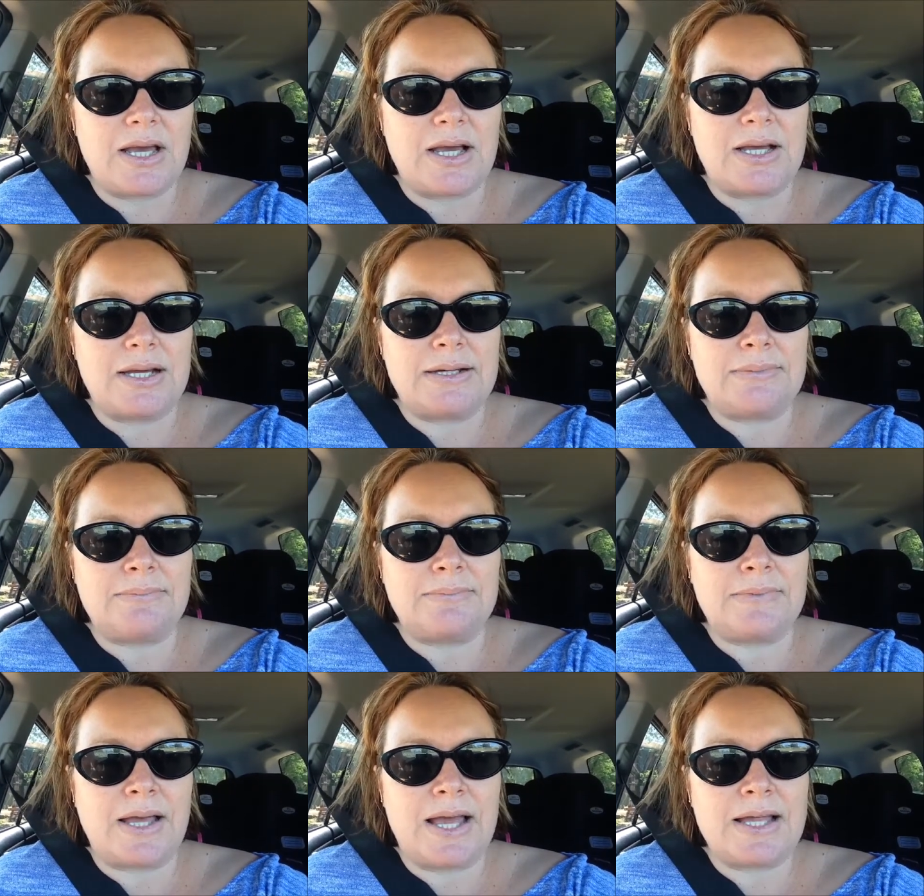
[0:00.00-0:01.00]

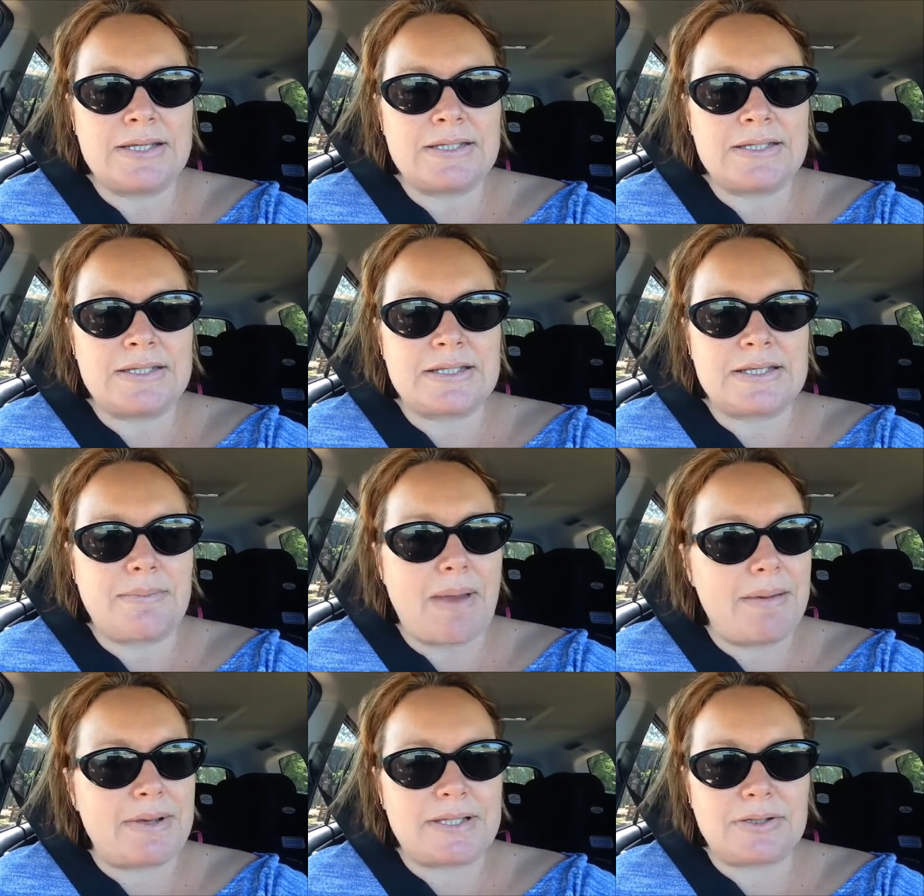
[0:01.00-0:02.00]
Um, and the
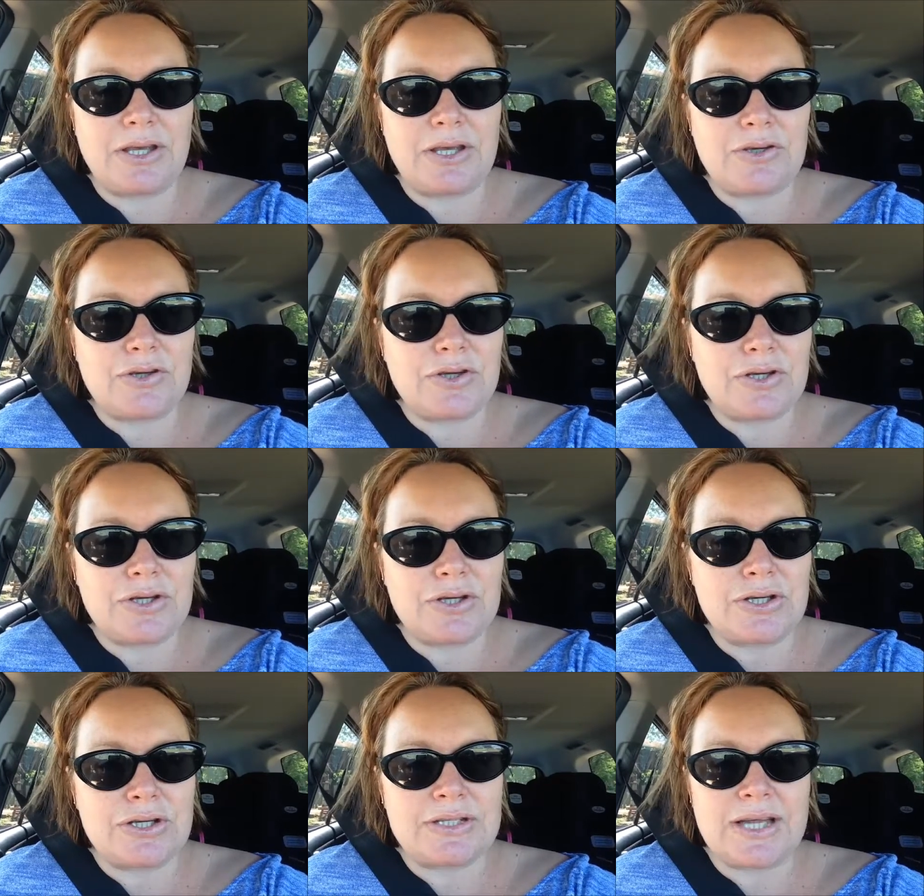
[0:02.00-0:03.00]
baby's looking
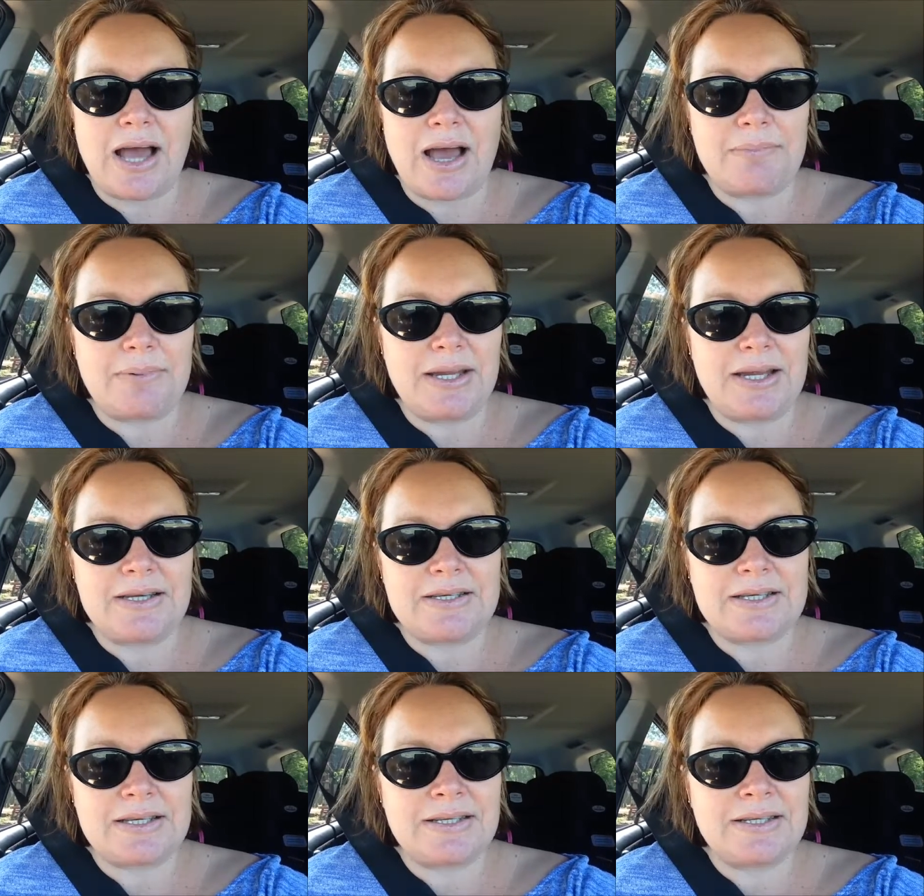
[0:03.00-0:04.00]
good,
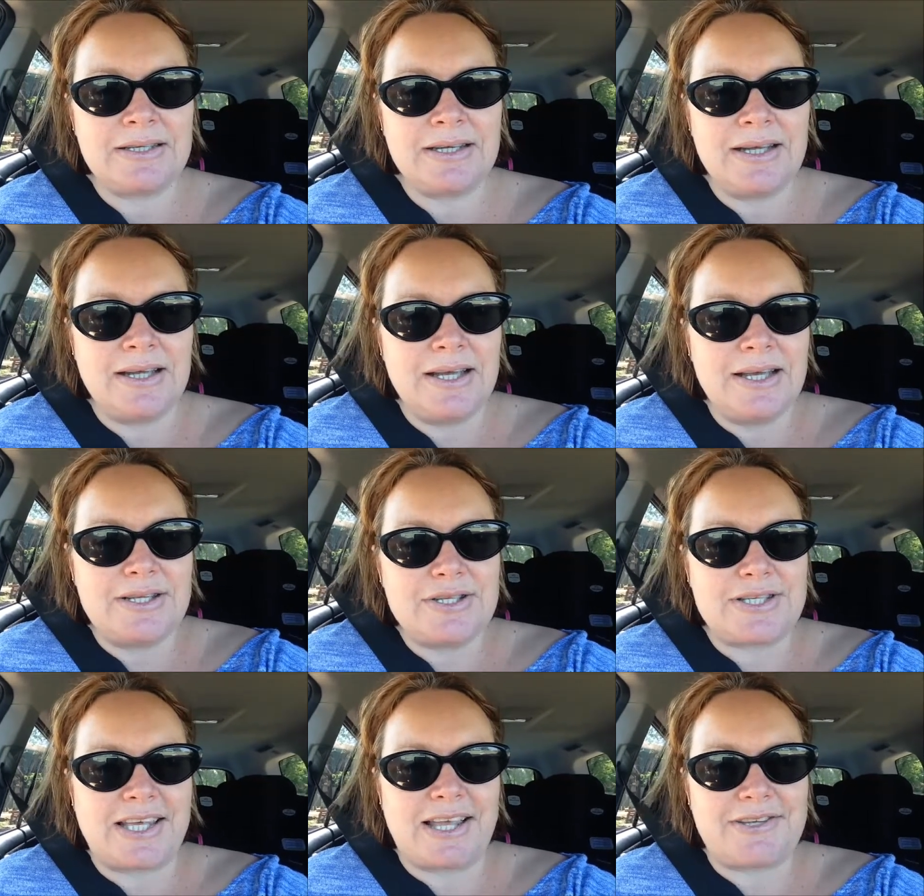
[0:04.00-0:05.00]
heartbeat.
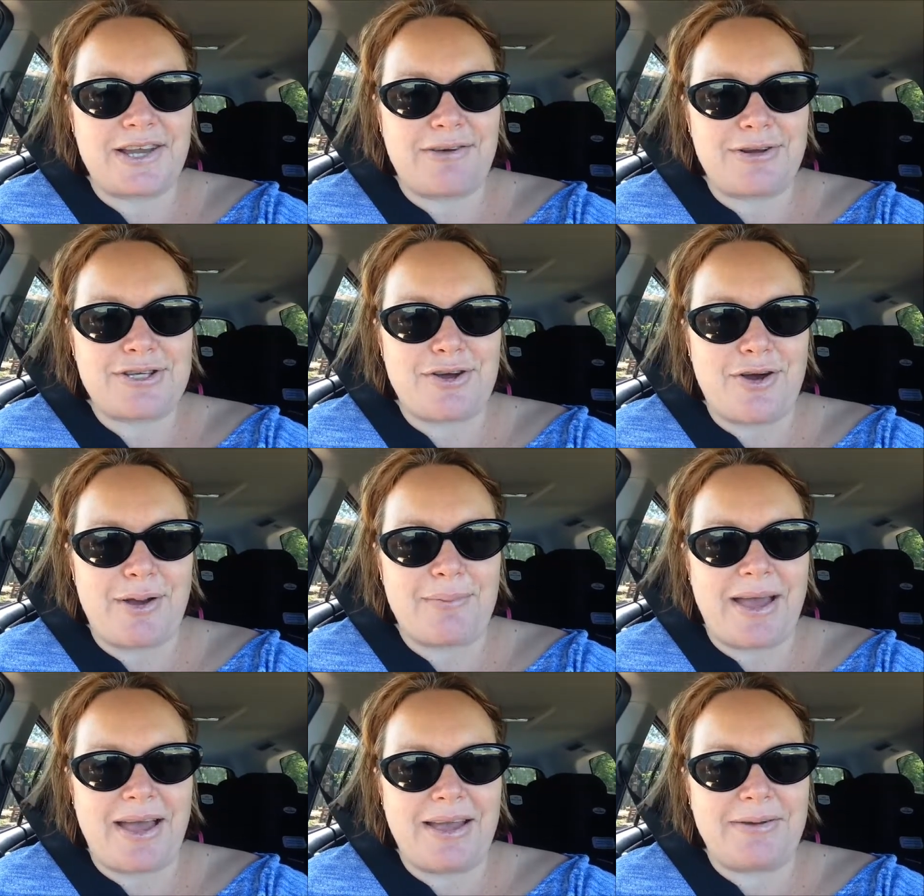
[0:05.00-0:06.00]
Just to get you every time,
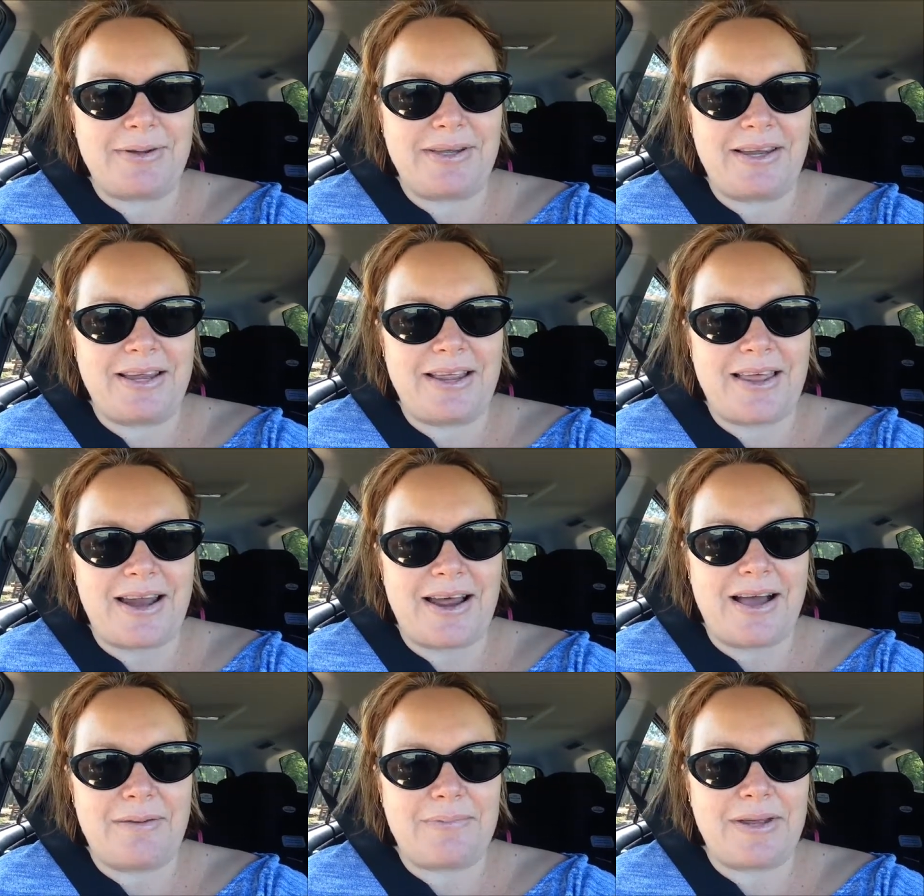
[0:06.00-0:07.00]
hey, when you hear that
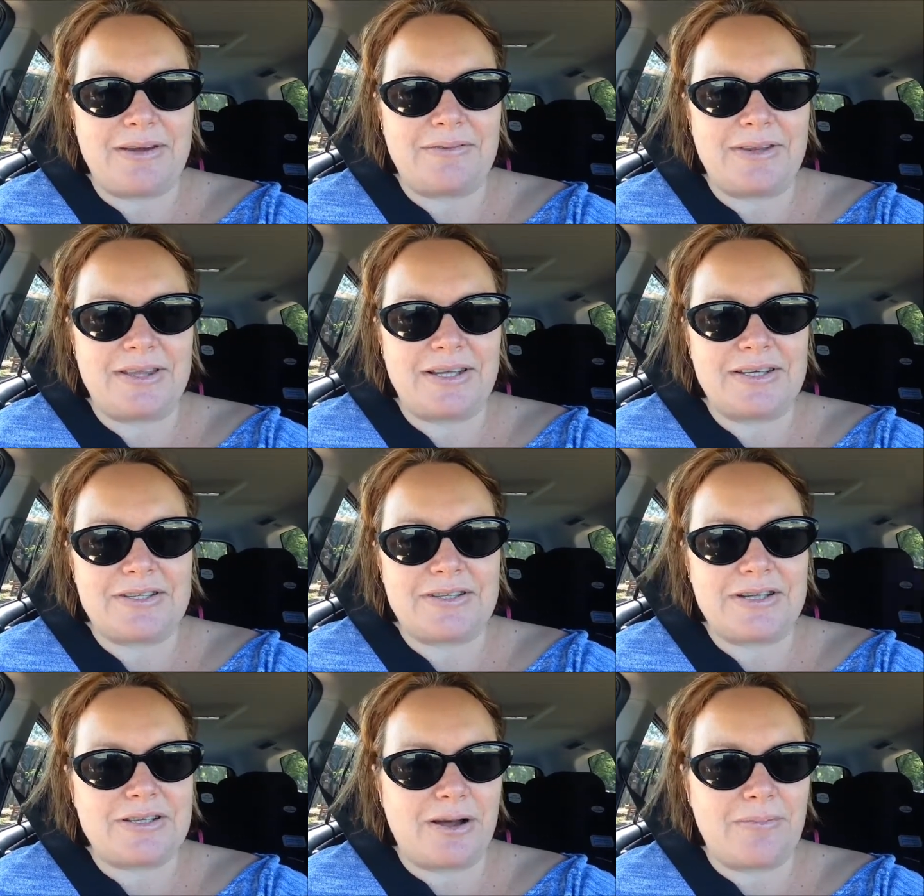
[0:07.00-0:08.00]
heartbeat with the,
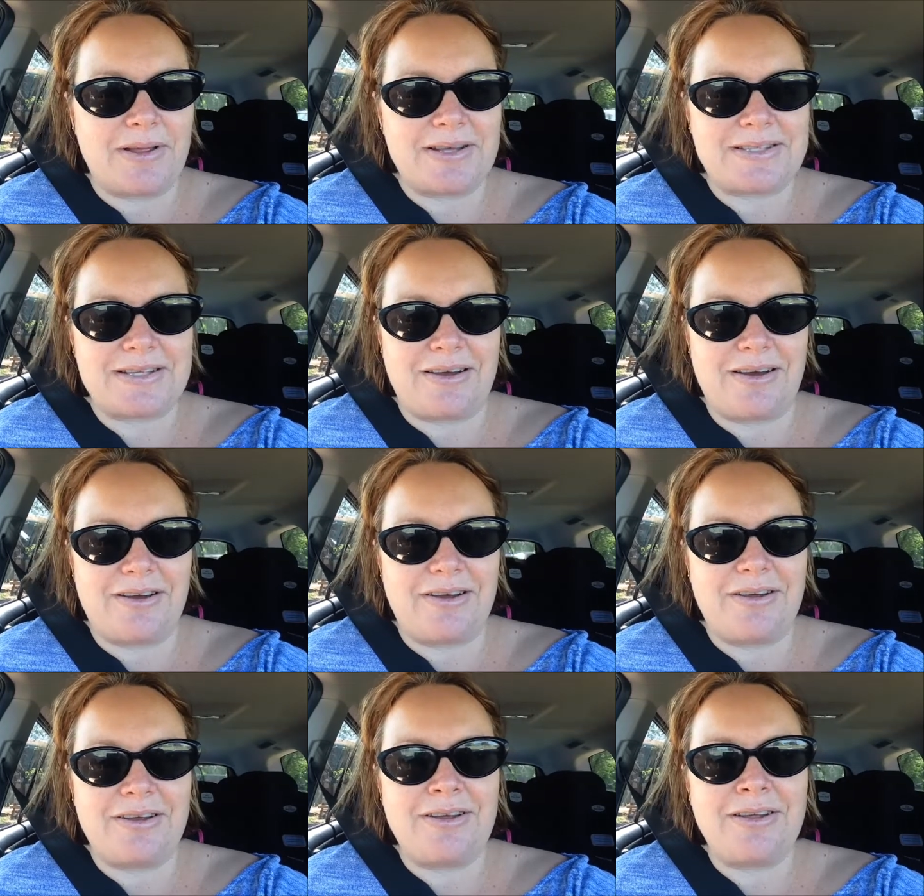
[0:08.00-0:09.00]
the Doppler.
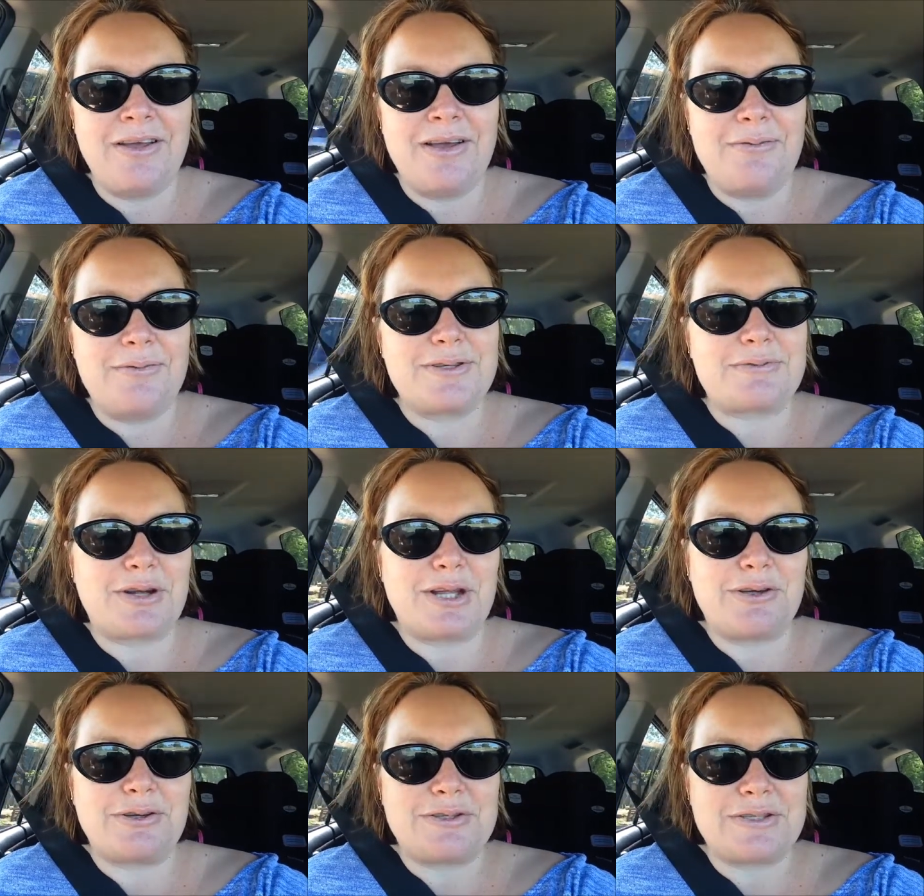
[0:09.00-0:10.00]
So it was really
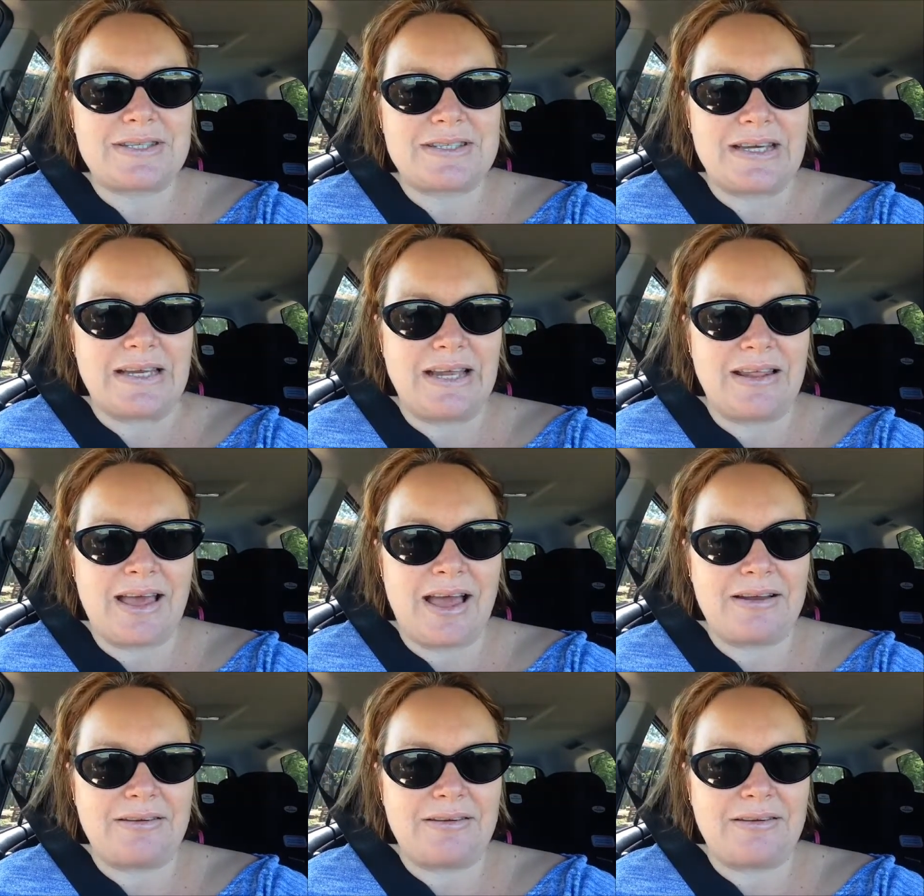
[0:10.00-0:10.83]
good just to hear that.